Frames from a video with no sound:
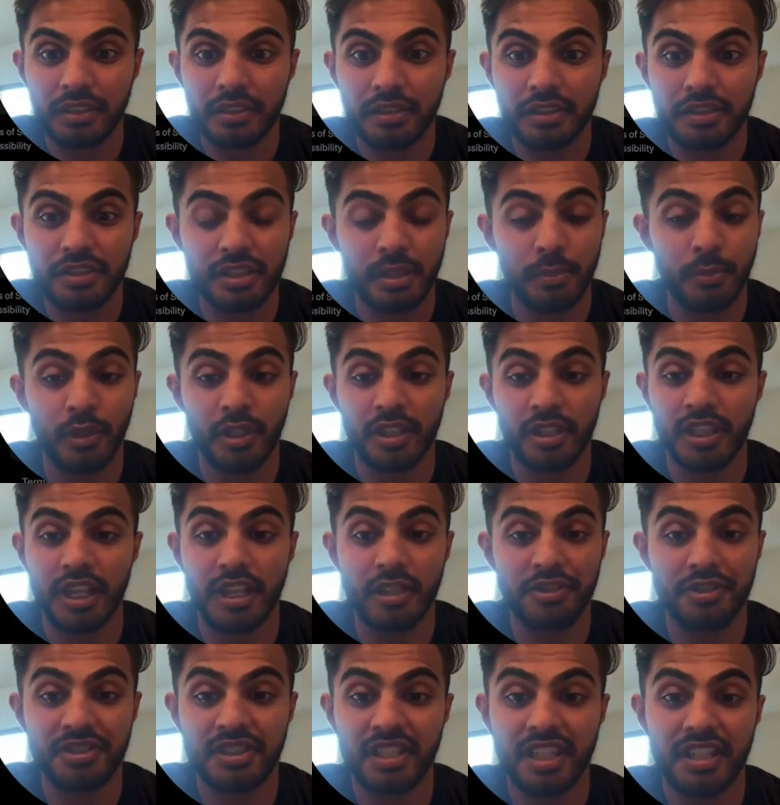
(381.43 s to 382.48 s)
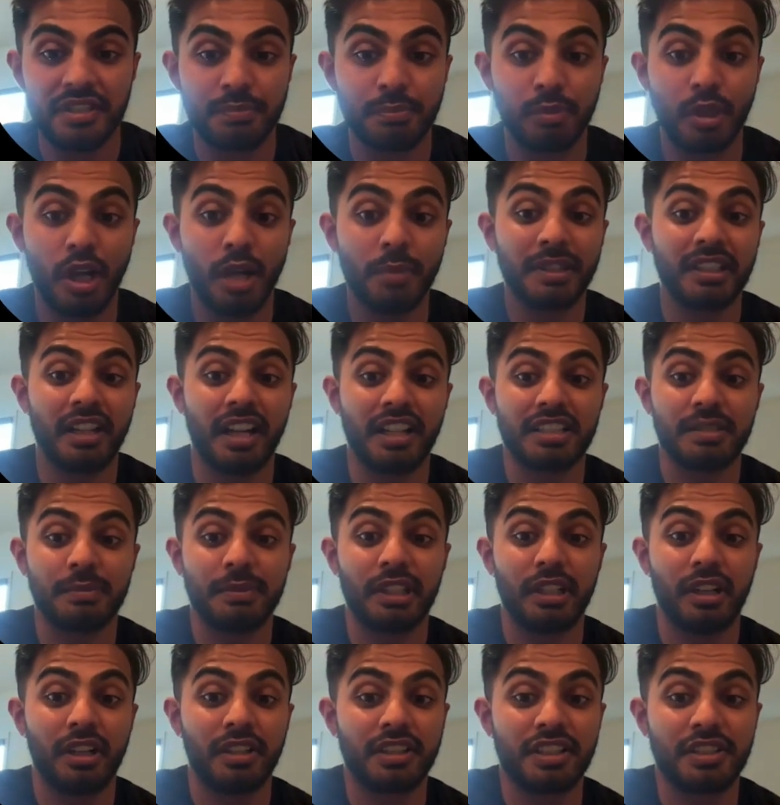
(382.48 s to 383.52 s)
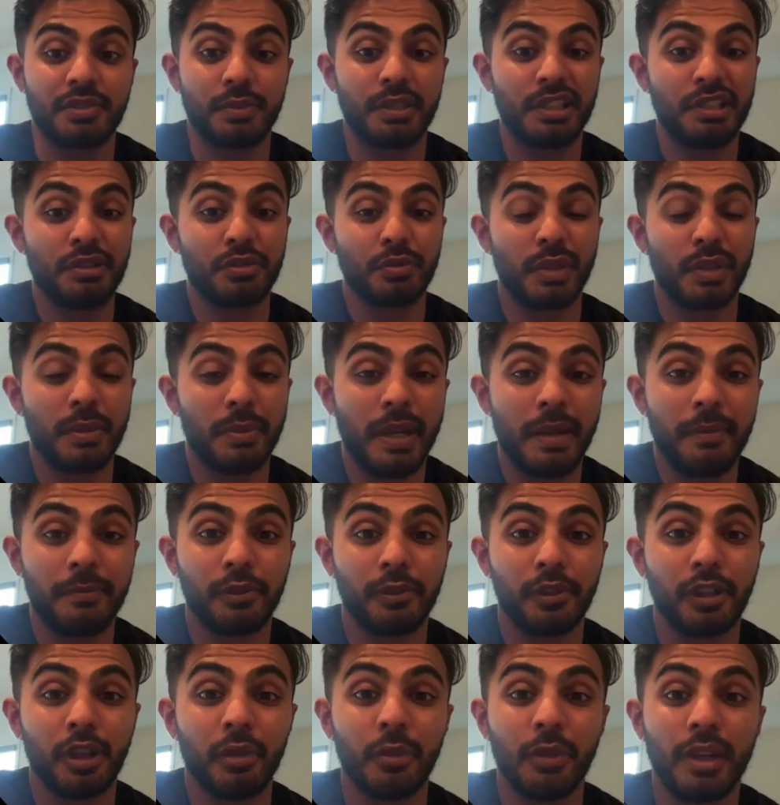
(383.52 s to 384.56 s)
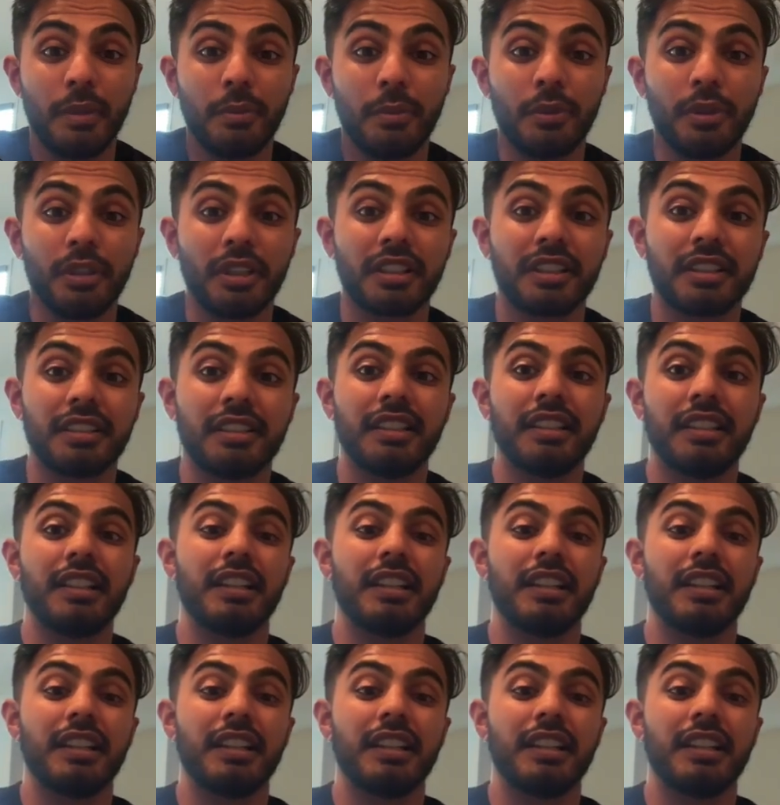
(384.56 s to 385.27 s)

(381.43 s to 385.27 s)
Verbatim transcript: someone else says, probably not to be honest, we use WeWeb for all web work.